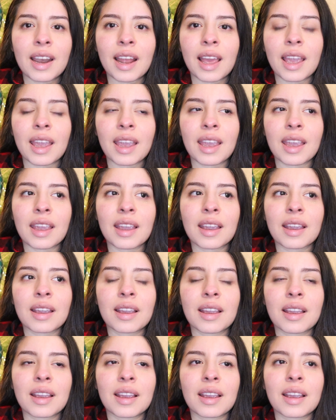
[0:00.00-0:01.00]
I
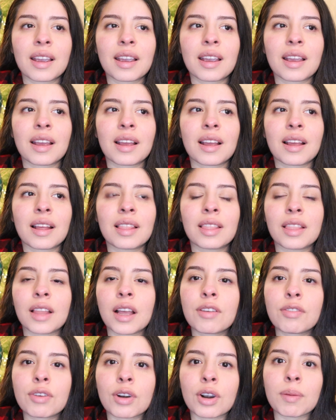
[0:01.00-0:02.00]

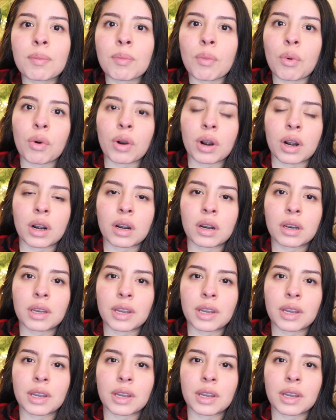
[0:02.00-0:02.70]
love her more?